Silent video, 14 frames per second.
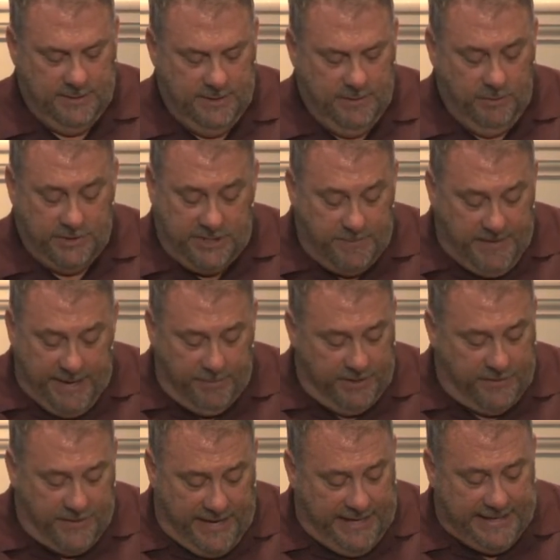Will she be able
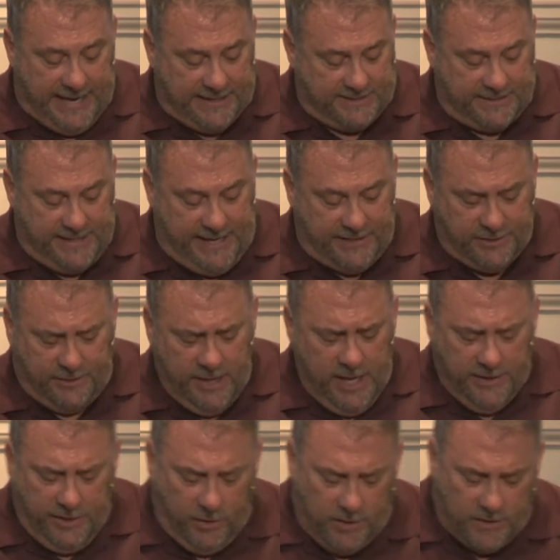to think? Asked the angel.
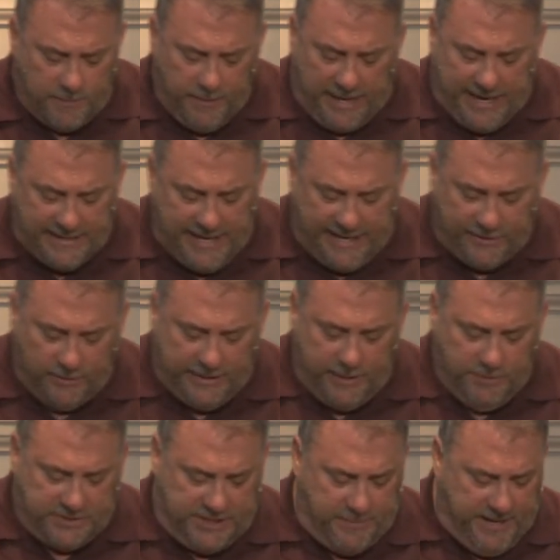The Lord replied, not only
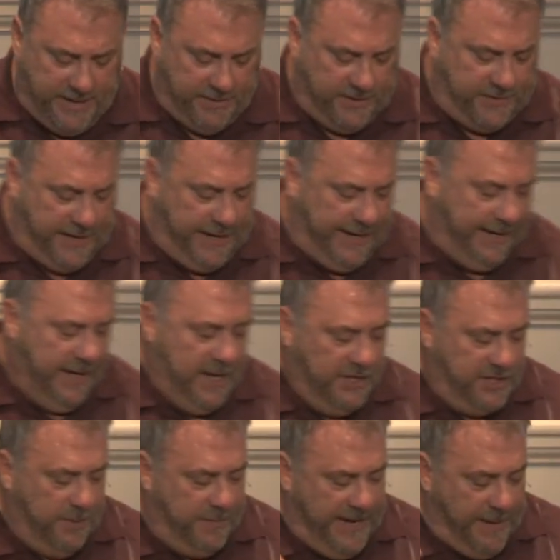will she be able to think,
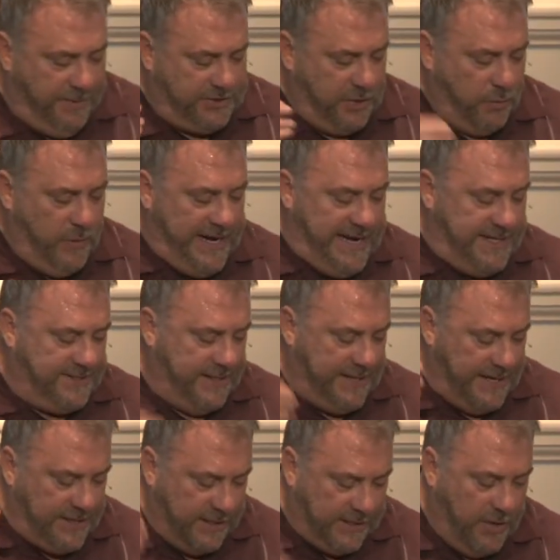she'll be able to reason
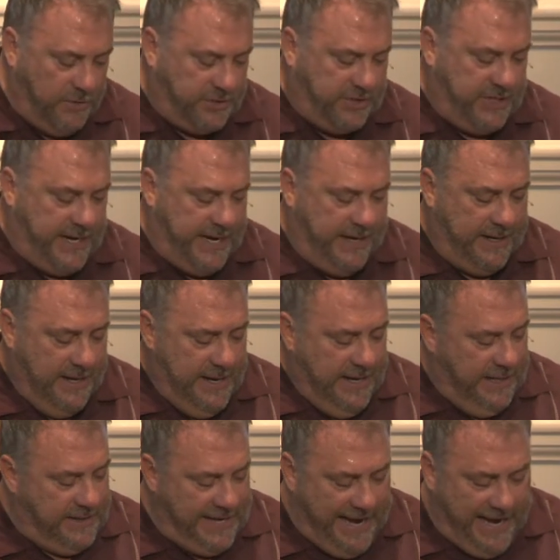and negotiate.
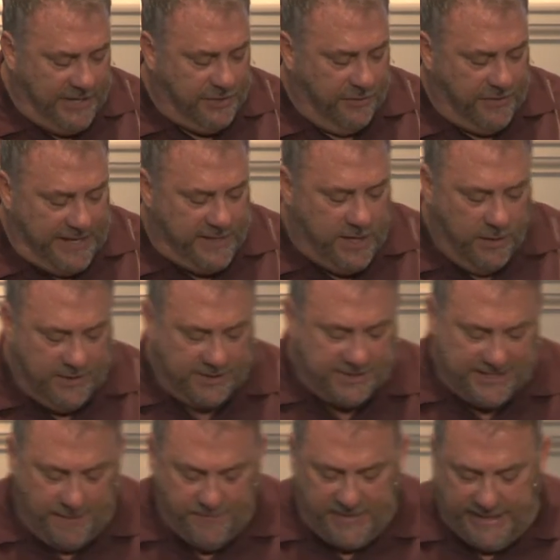And the angel then noticed
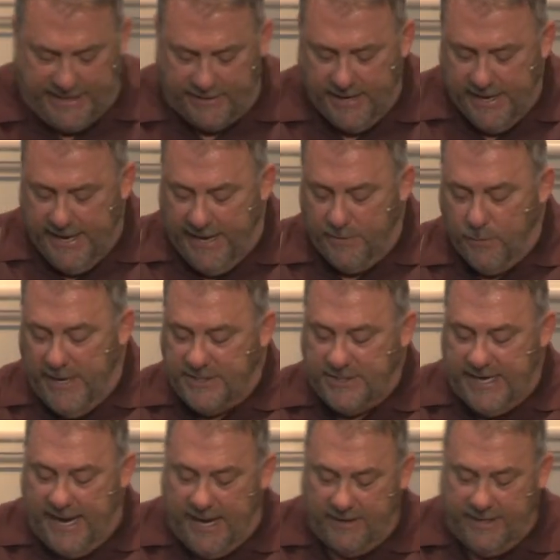something and
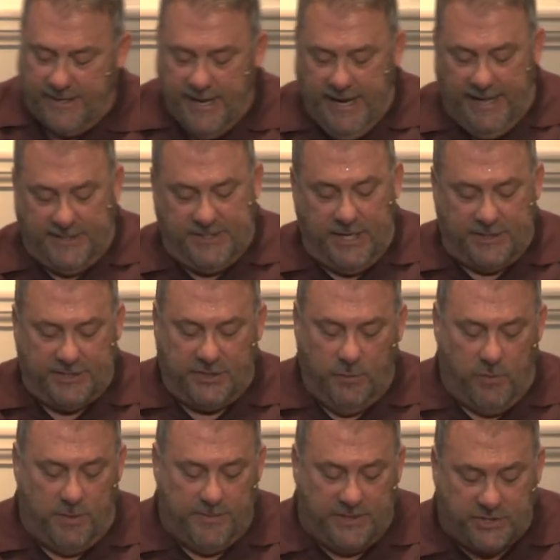reached out and touched the
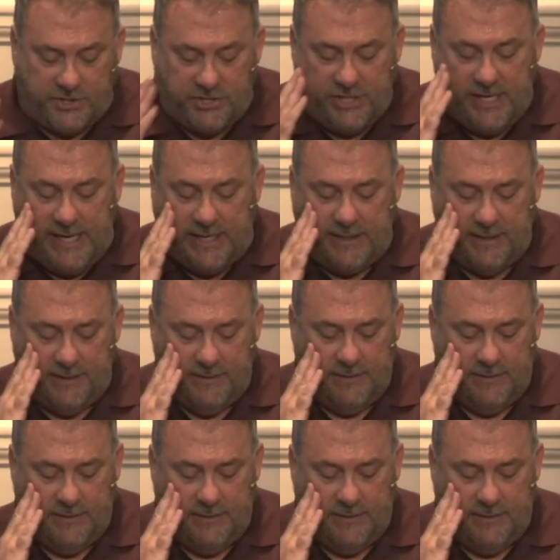woman's cheek.